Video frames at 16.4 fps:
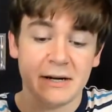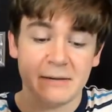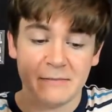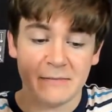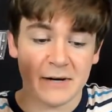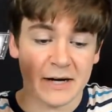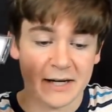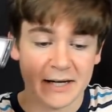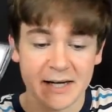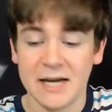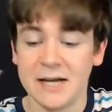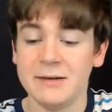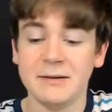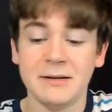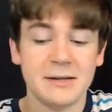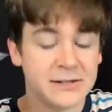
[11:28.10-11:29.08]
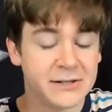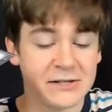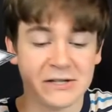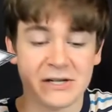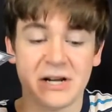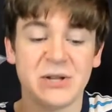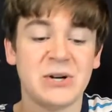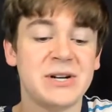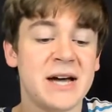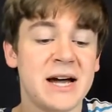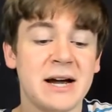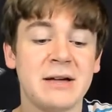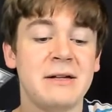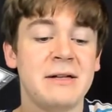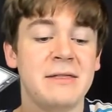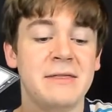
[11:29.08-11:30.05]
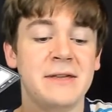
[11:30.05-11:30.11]
Again, this is another deck
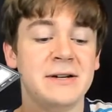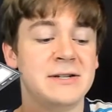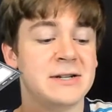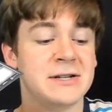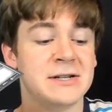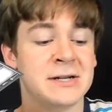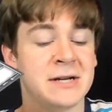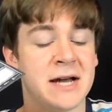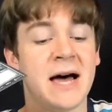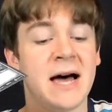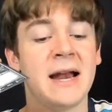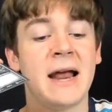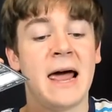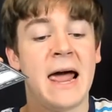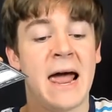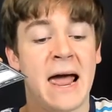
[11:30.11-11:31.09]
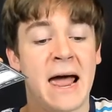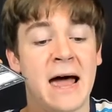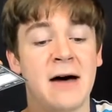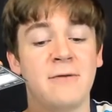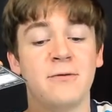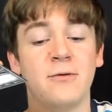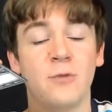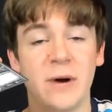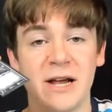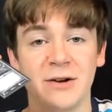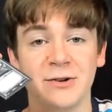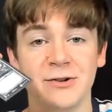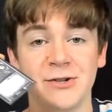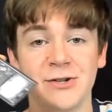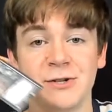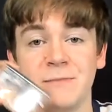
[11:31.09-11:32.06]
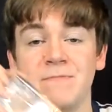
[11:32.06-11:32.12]
that does not have
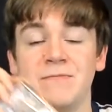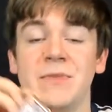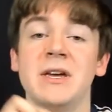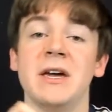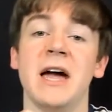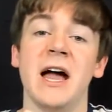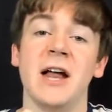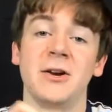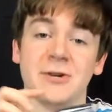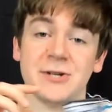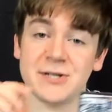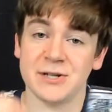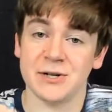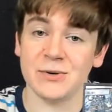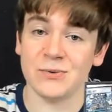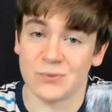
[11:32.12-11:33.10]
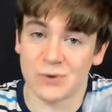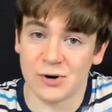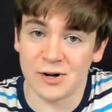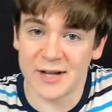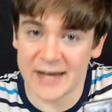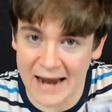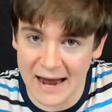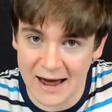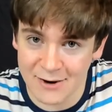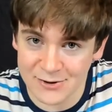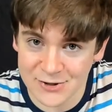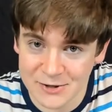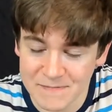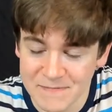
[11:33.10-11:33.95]
wheels, and you're still rolling out.